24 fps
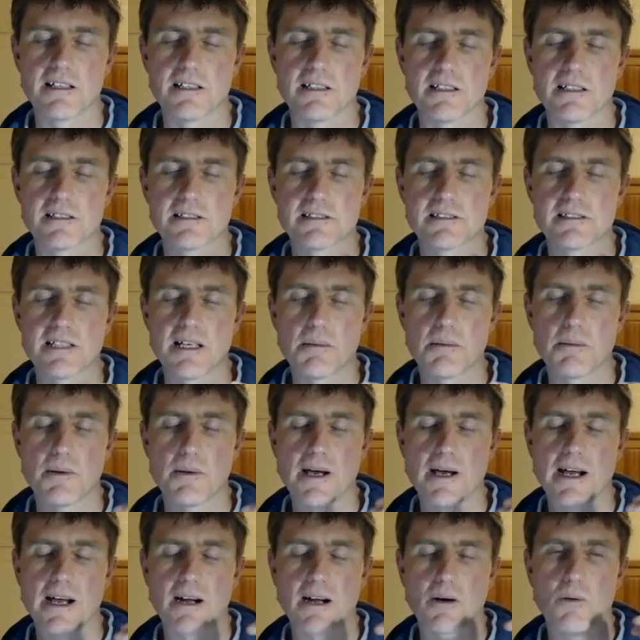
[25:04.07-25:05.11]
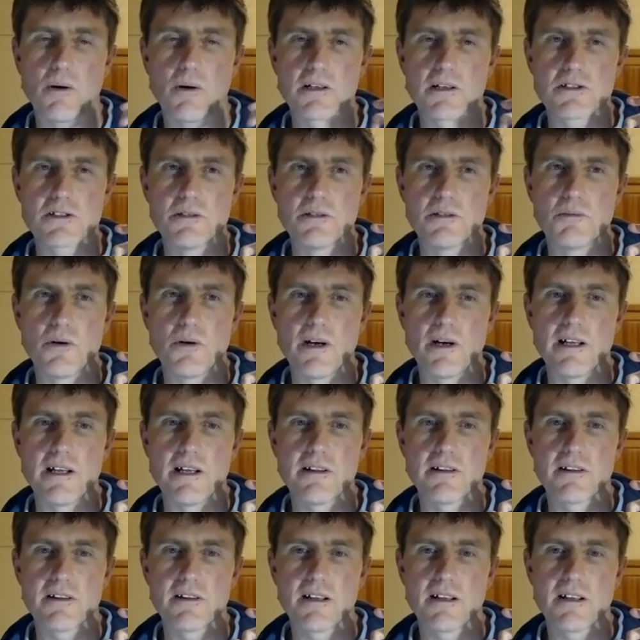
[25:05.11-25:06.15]
this, step back, watch the
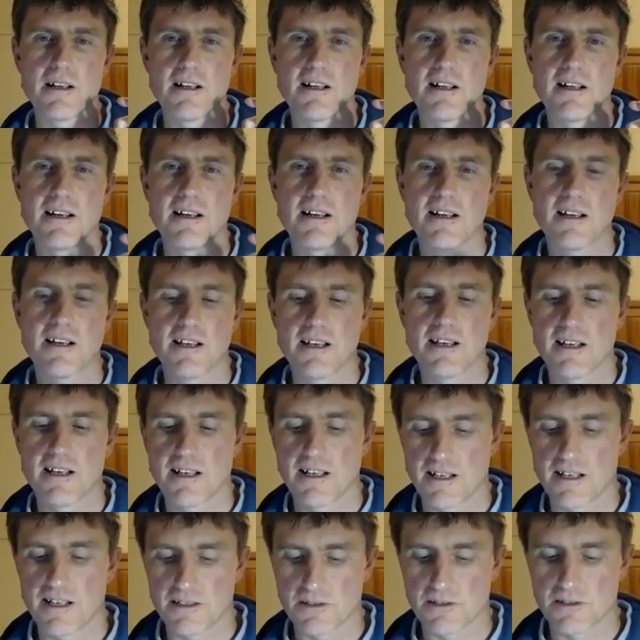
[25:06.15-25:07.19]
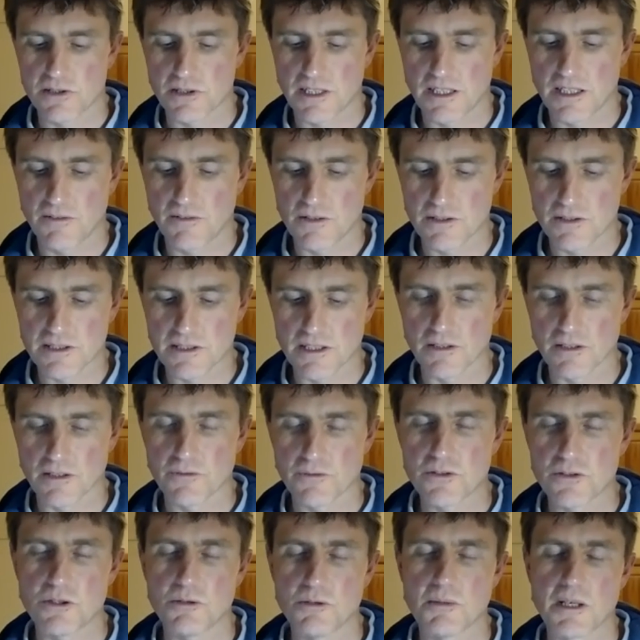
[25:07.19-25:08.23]
breath. Just give yourself
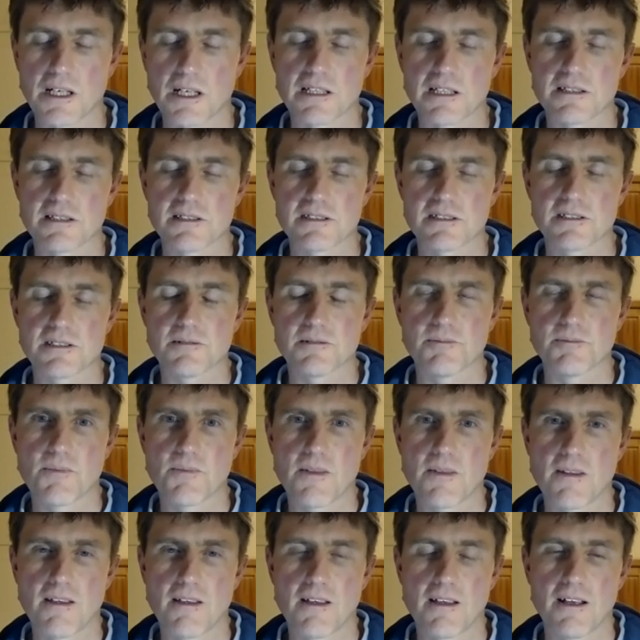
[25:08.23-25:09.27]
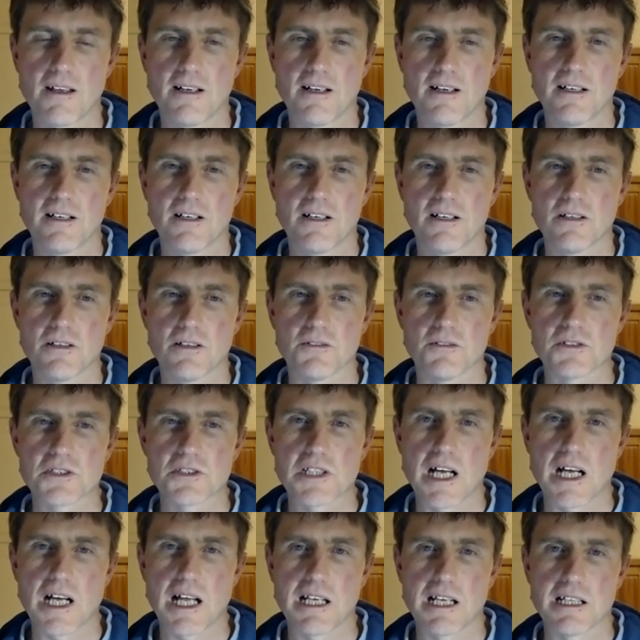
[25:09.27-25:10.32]
2 minutes of
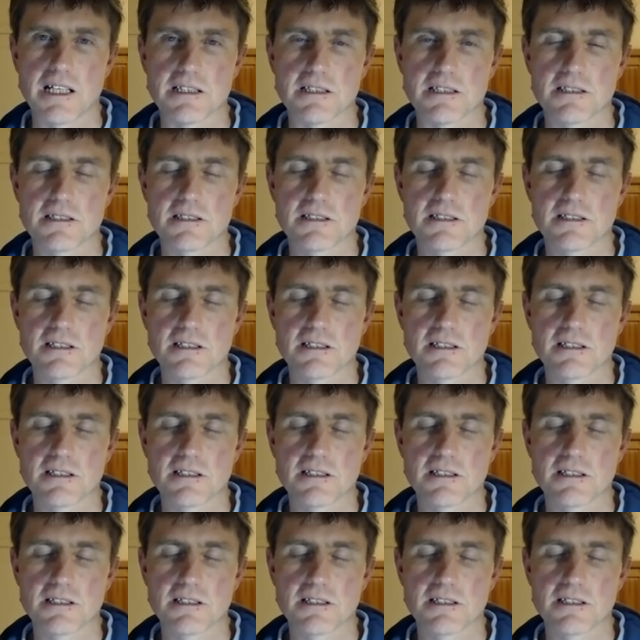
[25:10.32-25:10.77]
silence.